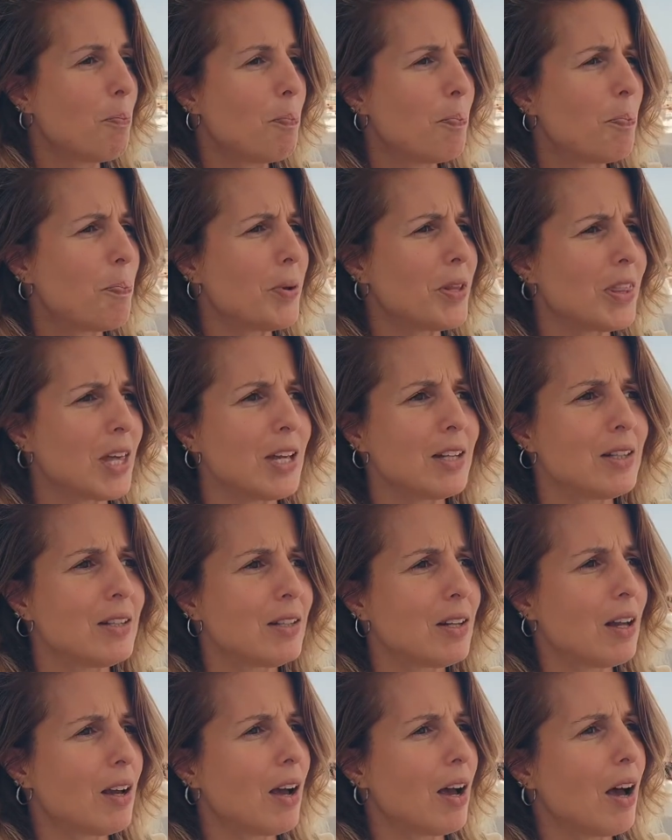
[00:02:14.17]
but
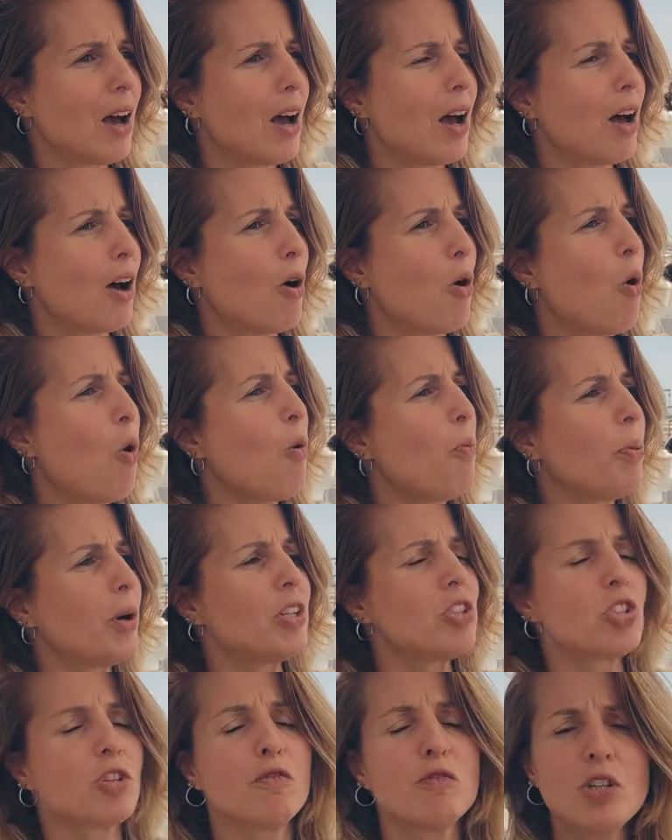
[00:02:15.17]
then a whole
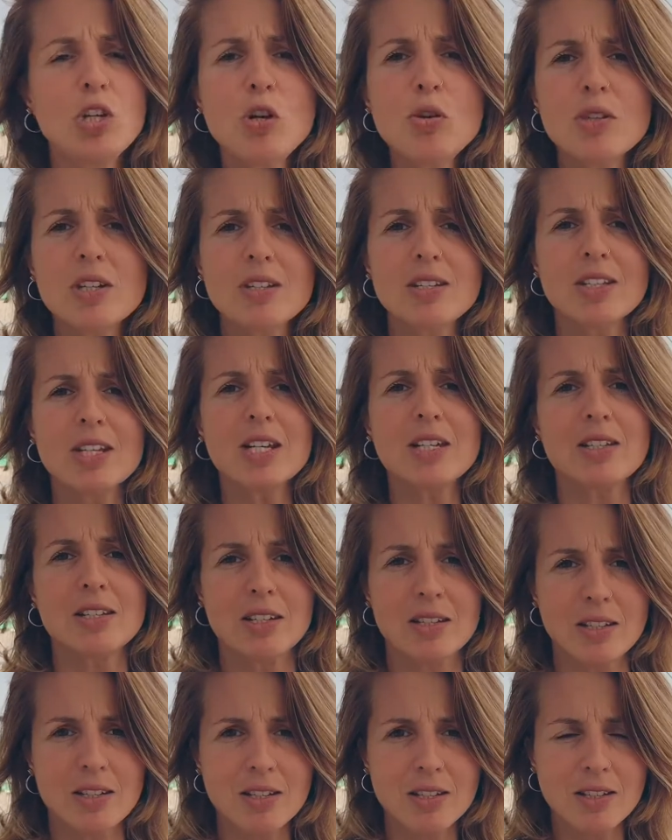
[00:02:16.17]
bunch of new
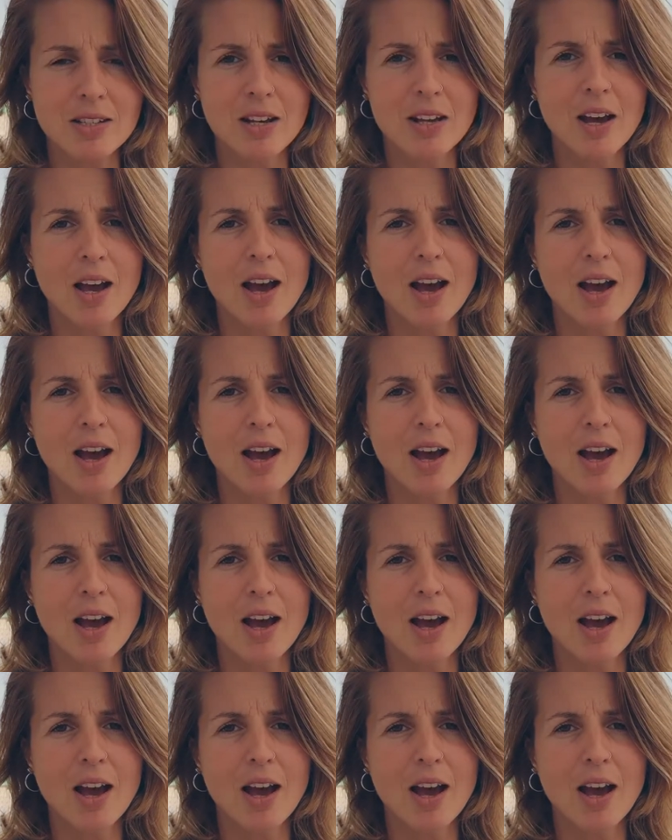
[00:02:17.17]
diseases